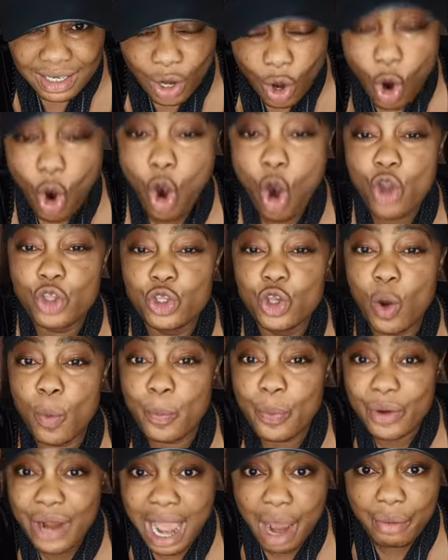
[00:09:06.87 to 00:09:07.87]
All your
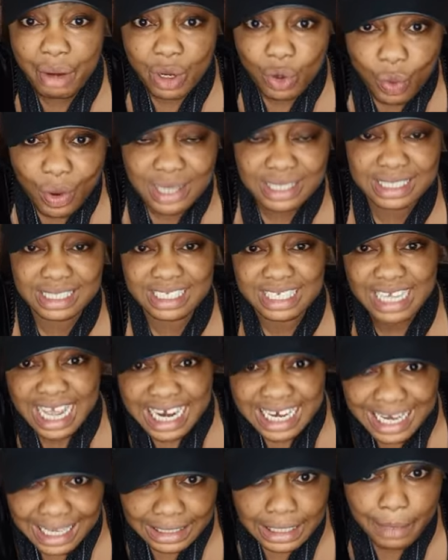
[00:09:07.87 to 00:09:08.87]
prayer requests,
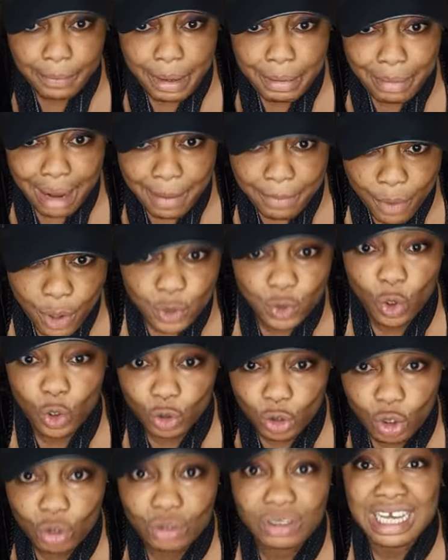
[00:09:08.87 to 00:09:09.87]
let it be my month. Oh
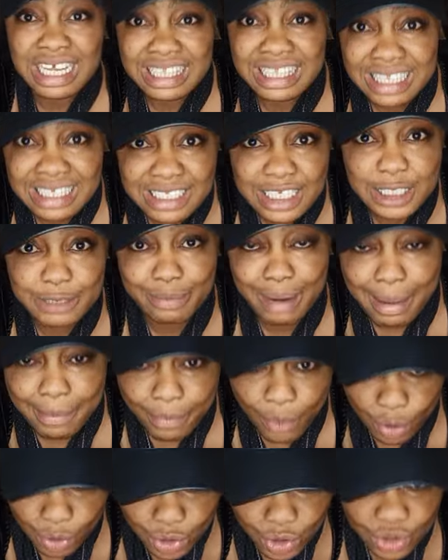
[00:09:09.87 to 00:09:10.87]
Lord, this is my
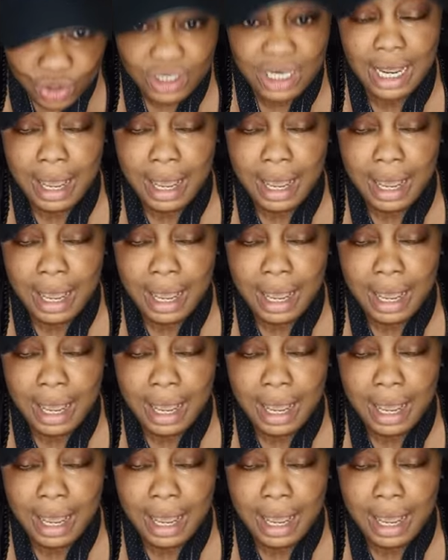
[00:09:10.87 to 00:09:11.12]
month.